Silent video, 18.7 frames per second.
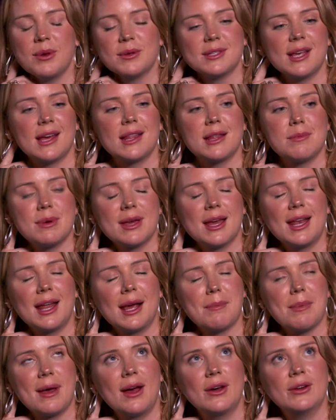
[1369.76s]
we were saying at the beginning
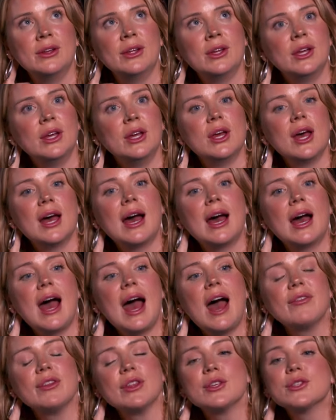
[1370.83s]
about
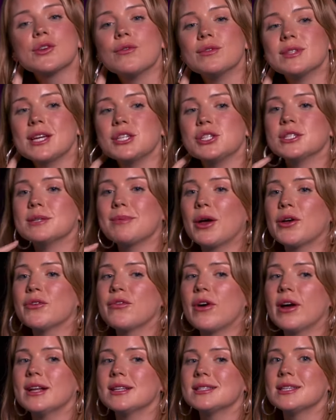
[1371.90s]
having those conversations about your
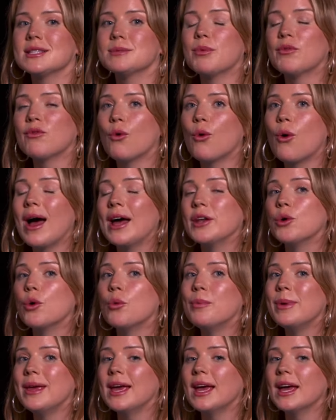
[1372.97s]
finances beforehand or
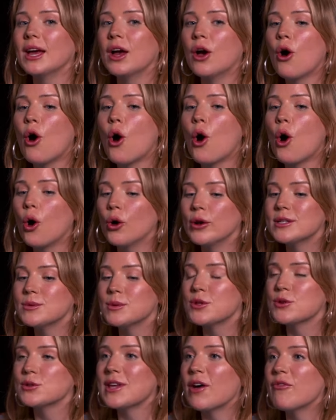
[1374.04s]
being honest
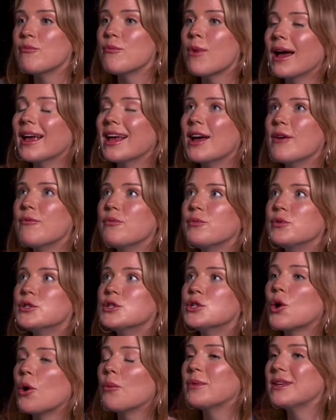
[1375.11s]
with yourself might
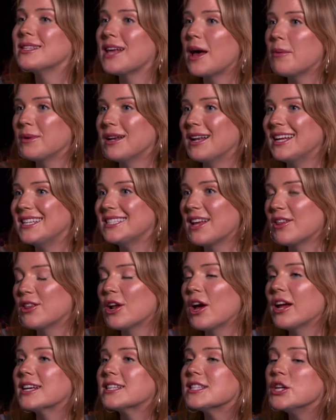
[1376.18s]
stop this happening later down the
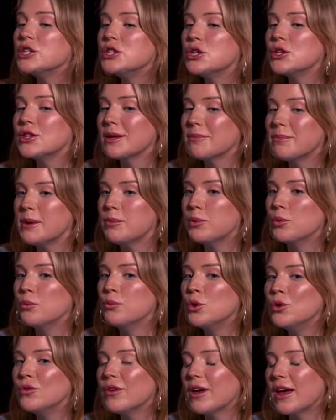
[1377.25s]
line. Because I do think people
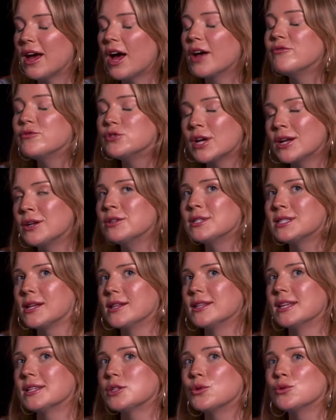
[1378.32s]
move it. I've genuinely seen
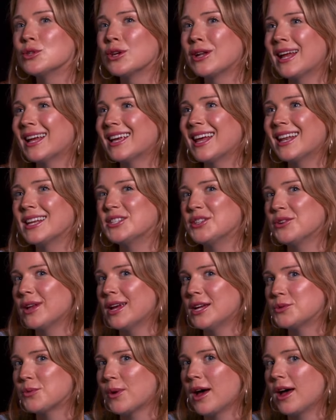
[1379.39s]
this also, like getting to an
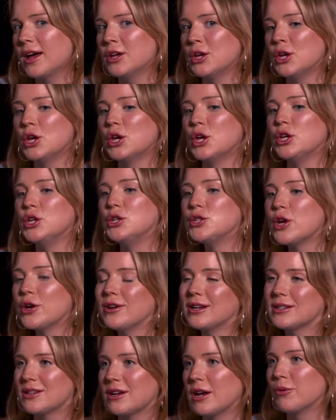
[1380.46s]
age where you don't
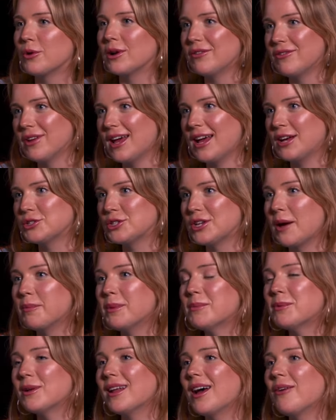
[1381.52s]
necessarily want to live in a house share.
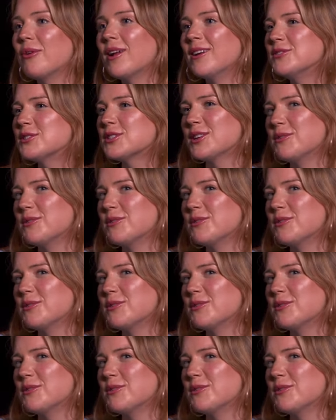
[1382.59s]
People are like, well, I'm just